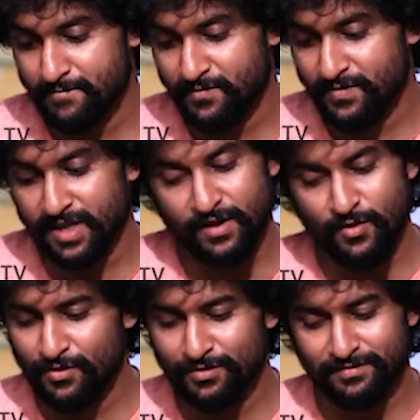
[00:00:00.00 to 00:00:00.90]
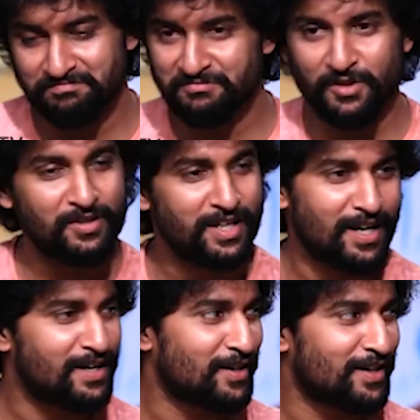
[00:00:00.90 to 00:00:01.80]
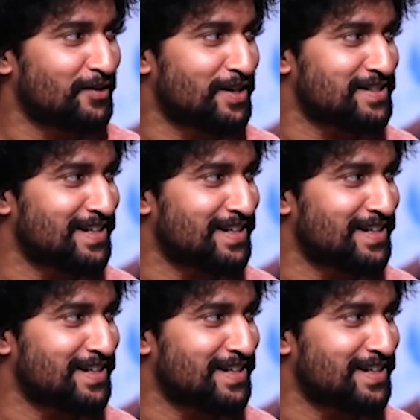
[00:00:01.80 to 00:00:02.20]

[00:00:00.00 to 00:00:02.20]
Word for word: uh, yeah, no. does Nani no, Garu speak? Clear.